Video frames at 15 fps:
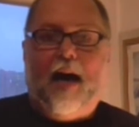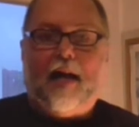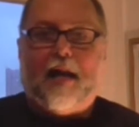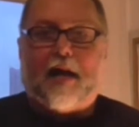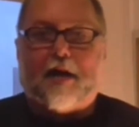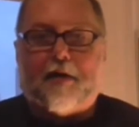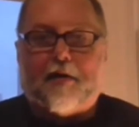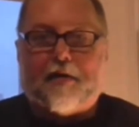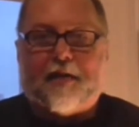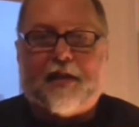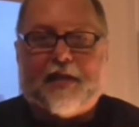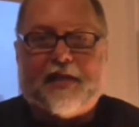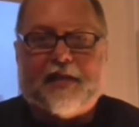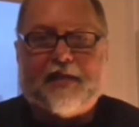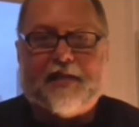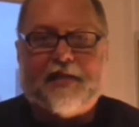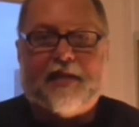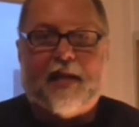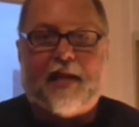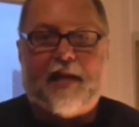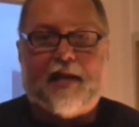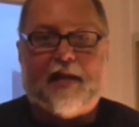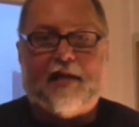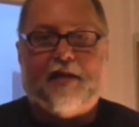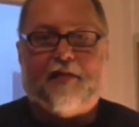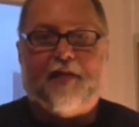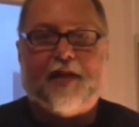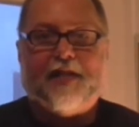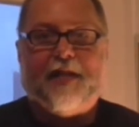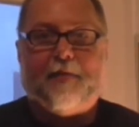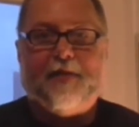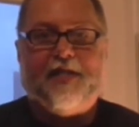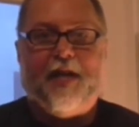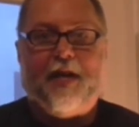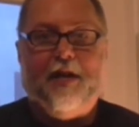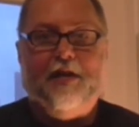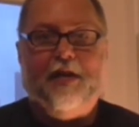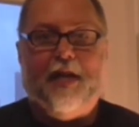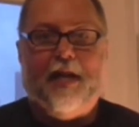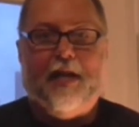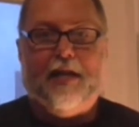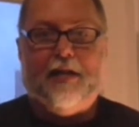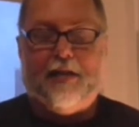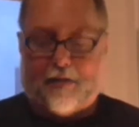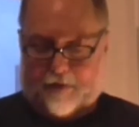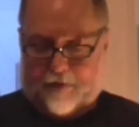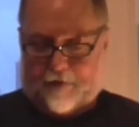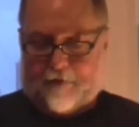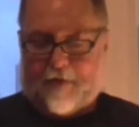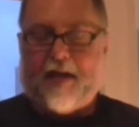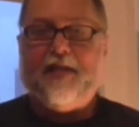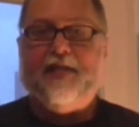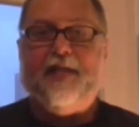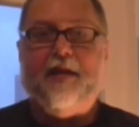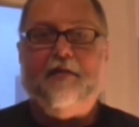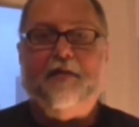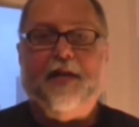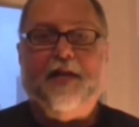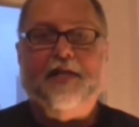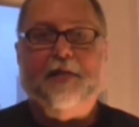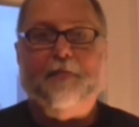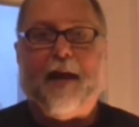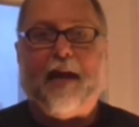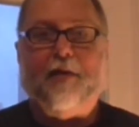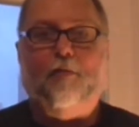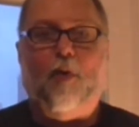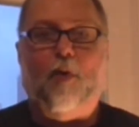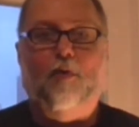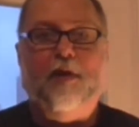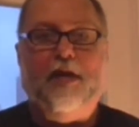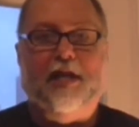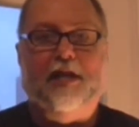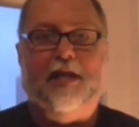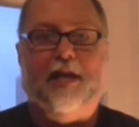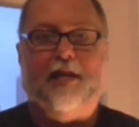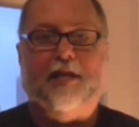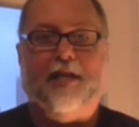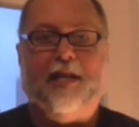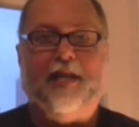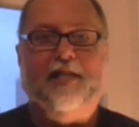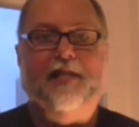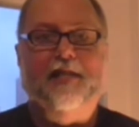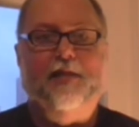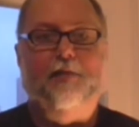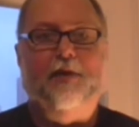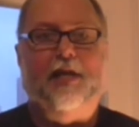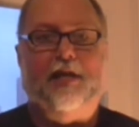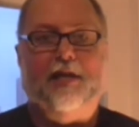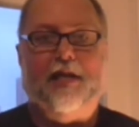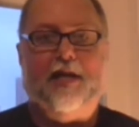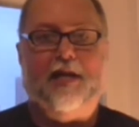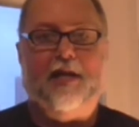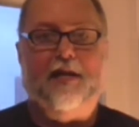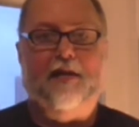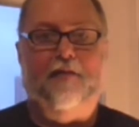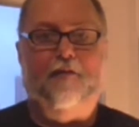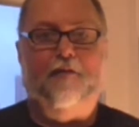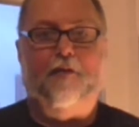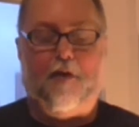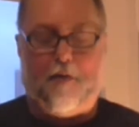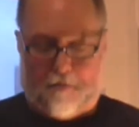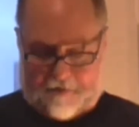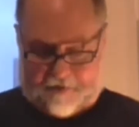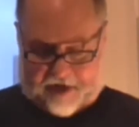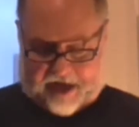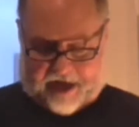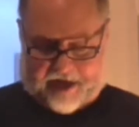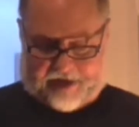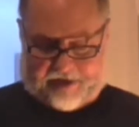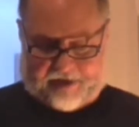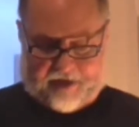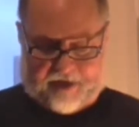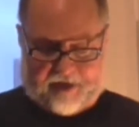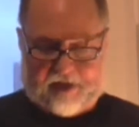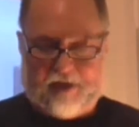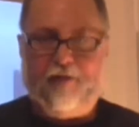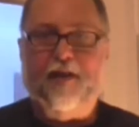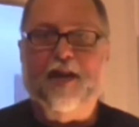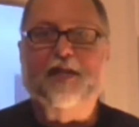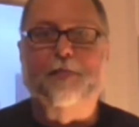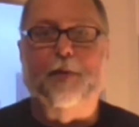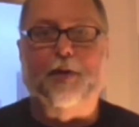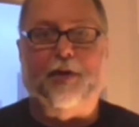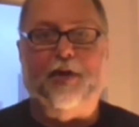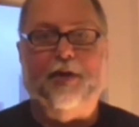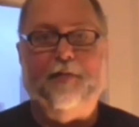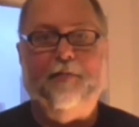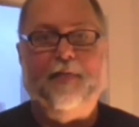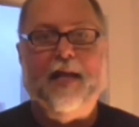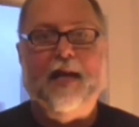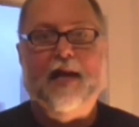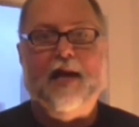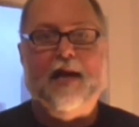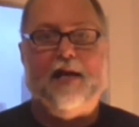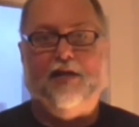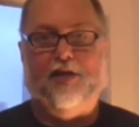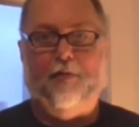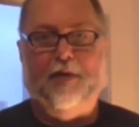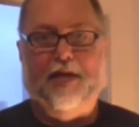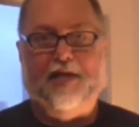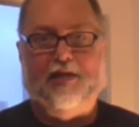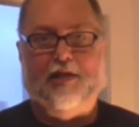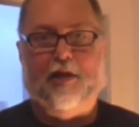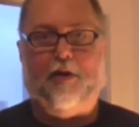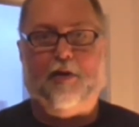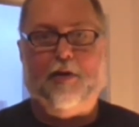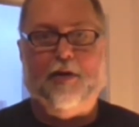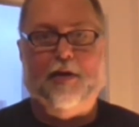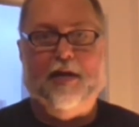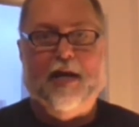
Hello, this is the first episode in my series about what we can learn, the lessons we can learn from A.S. Neill's first book, The Dominie's Log.